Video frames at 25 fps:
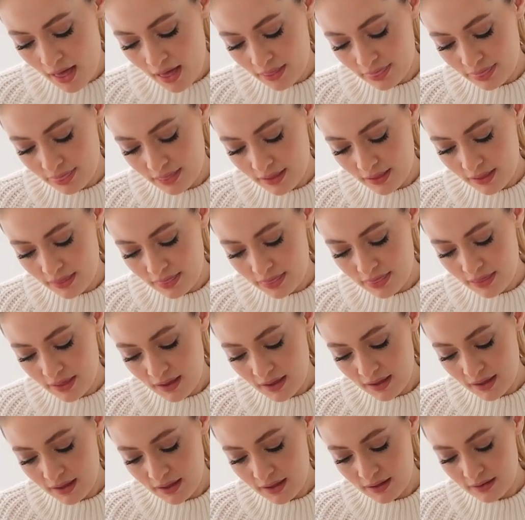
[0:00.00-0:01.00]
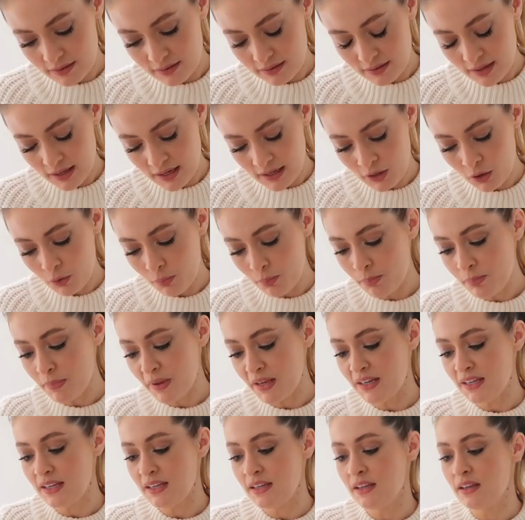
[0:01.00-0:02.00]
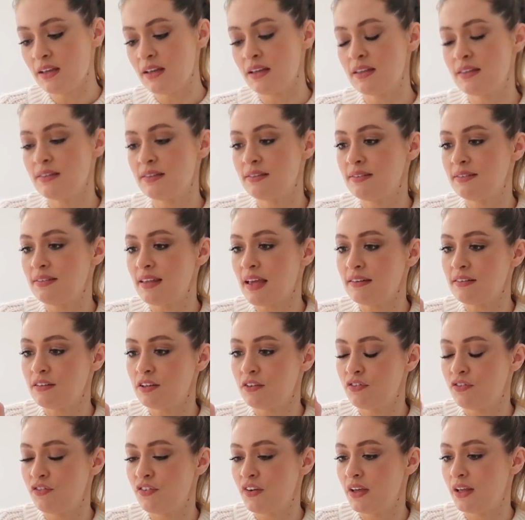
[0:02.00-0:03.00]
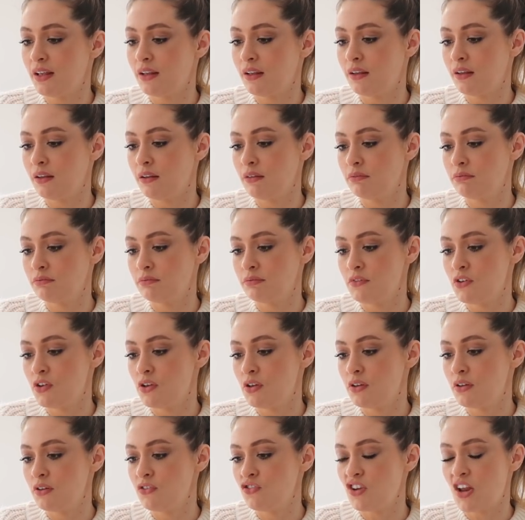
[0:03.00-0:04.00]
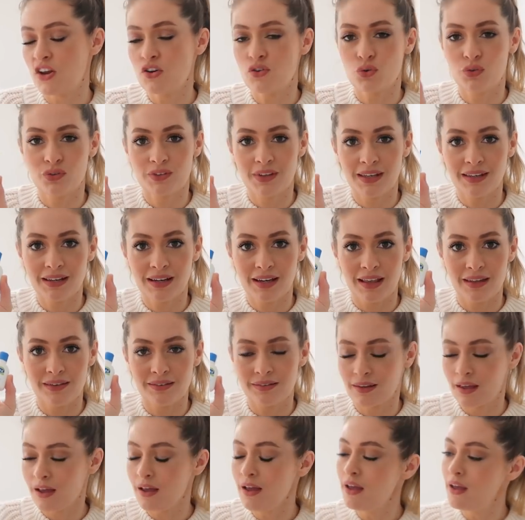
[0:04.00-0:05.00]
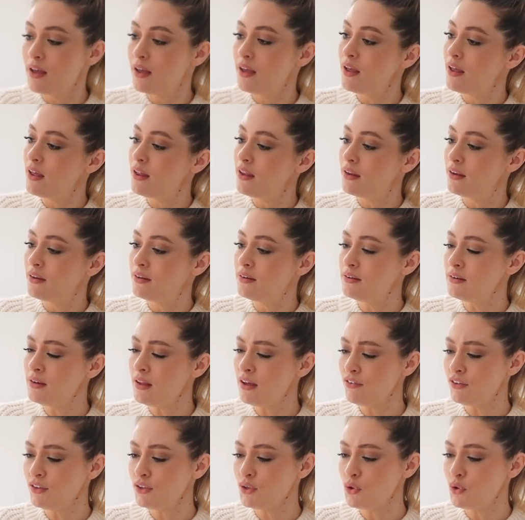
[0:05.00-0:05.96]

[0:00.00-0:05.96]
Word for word: And then there is a little mini Cetaphil gentle skin cleanser. Never